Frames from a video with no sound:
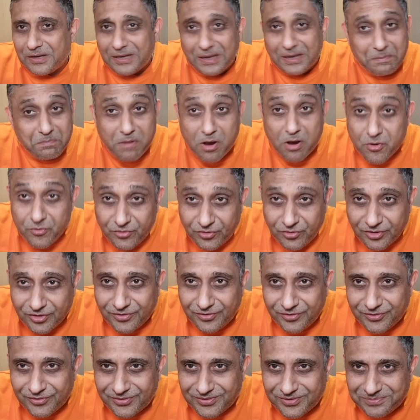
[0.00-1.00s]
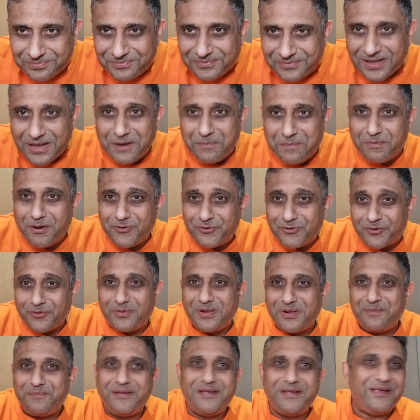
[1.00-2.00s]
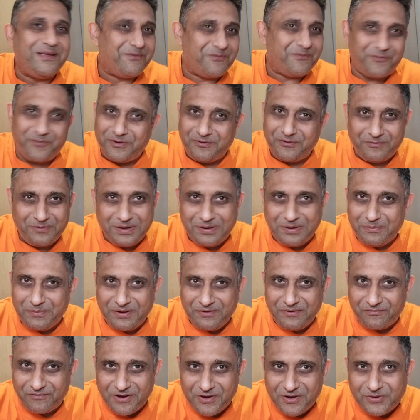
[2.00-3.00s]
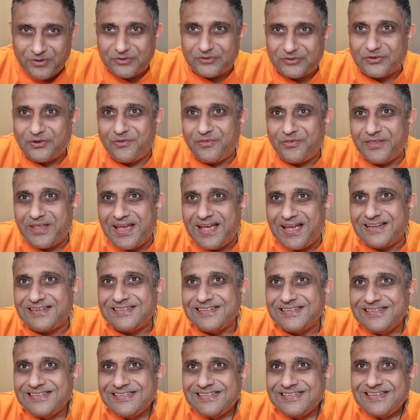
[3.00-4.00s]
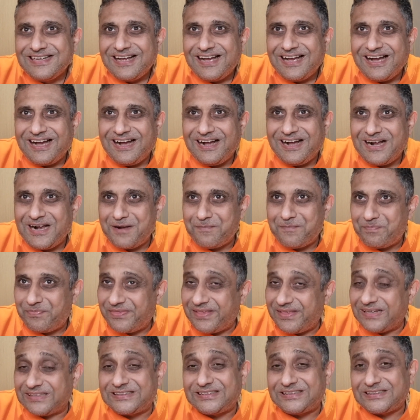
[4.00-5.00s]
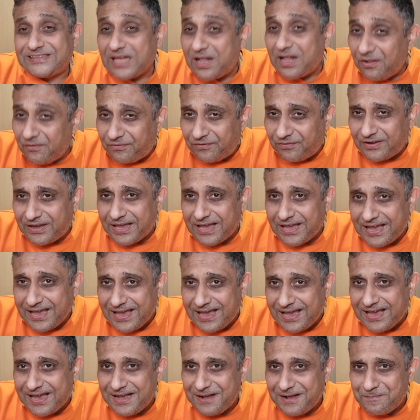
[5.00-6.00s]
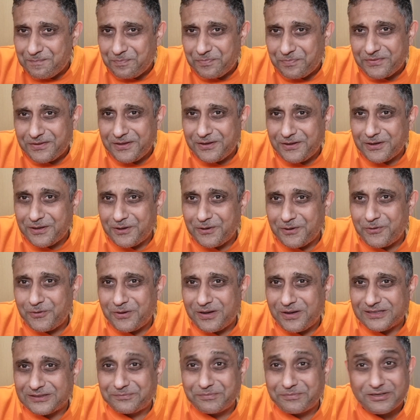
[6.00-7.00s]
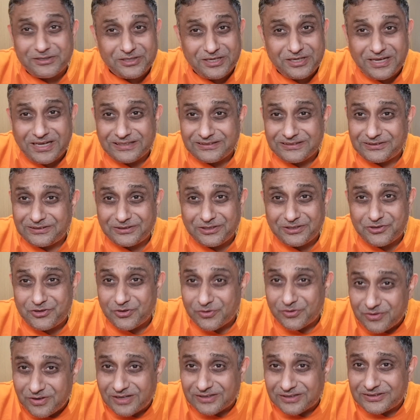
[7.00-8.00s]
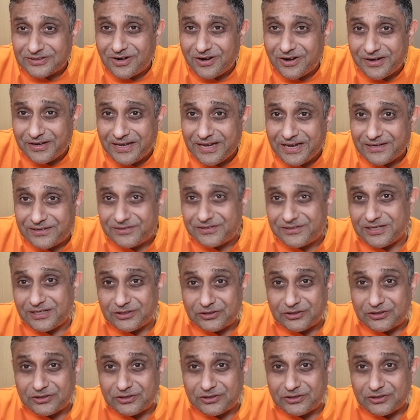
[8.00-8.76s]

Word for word: emotions, the emotional well-being, we focus on that. Their self-care, especially as the children are starting to get